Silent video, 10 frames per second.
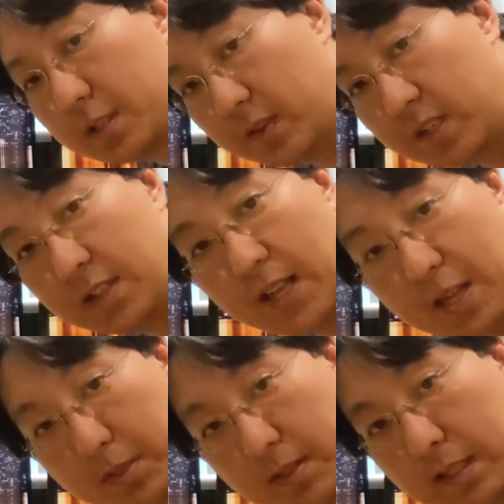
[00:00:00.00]
of
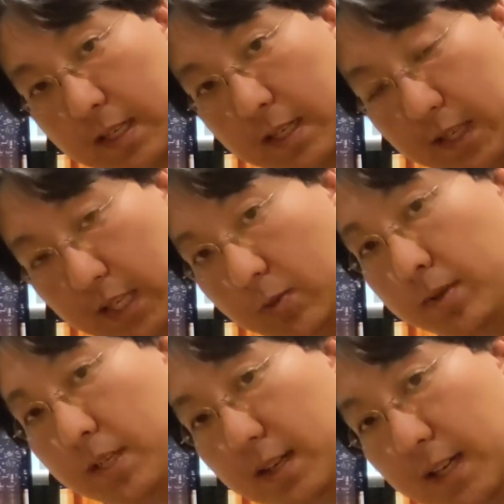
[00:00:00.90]
entertainment, it would
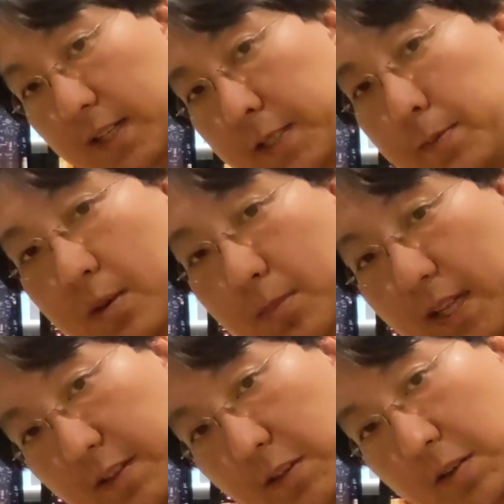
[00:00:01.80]
be nice to be able to play
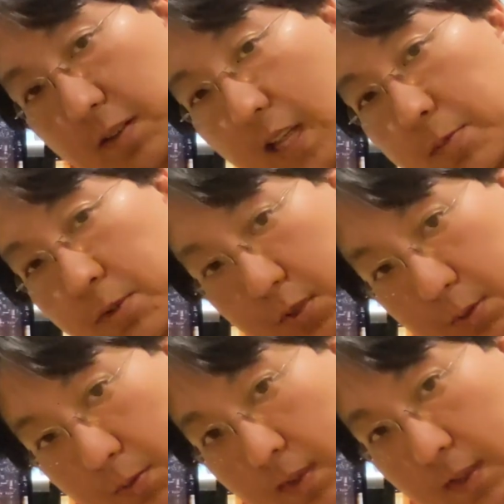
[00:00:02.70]
the odd game or
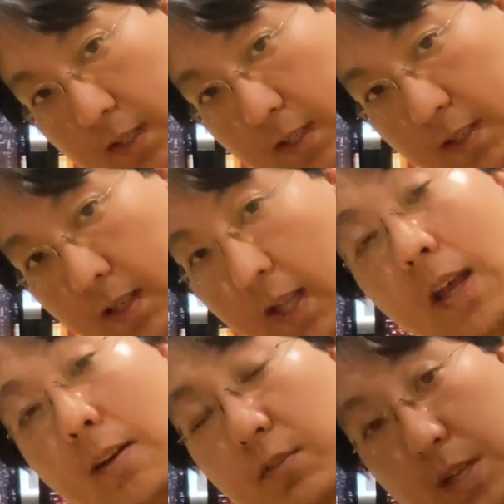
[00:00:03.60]
two.
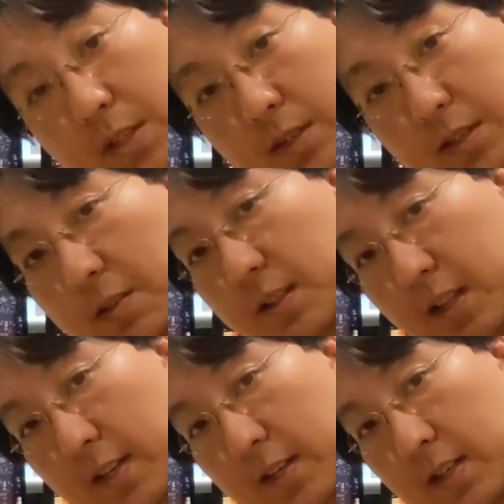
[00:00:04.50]
And for best results
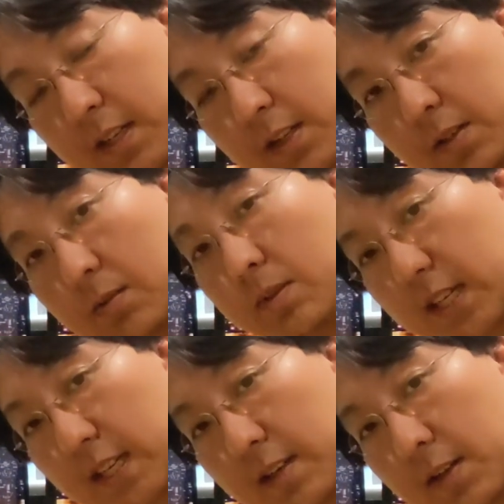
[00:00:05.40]
there, you would
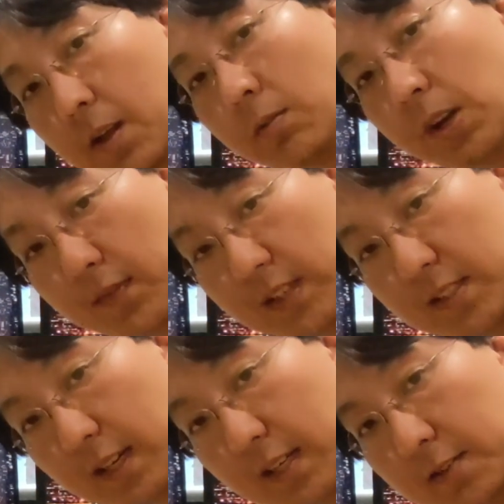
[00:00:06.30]
need a graphics
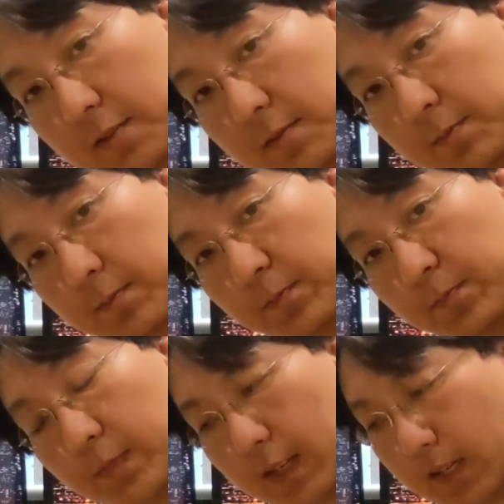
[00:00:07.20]
card.
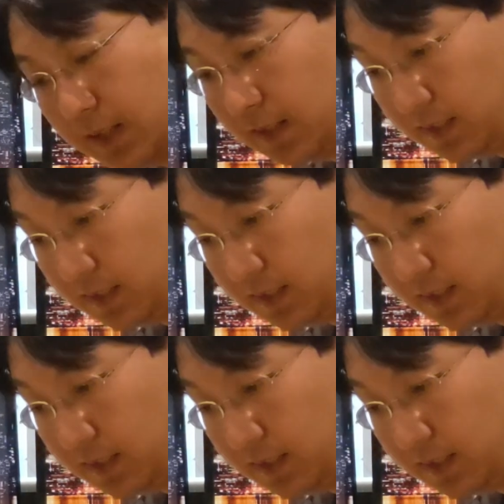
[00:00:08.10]
The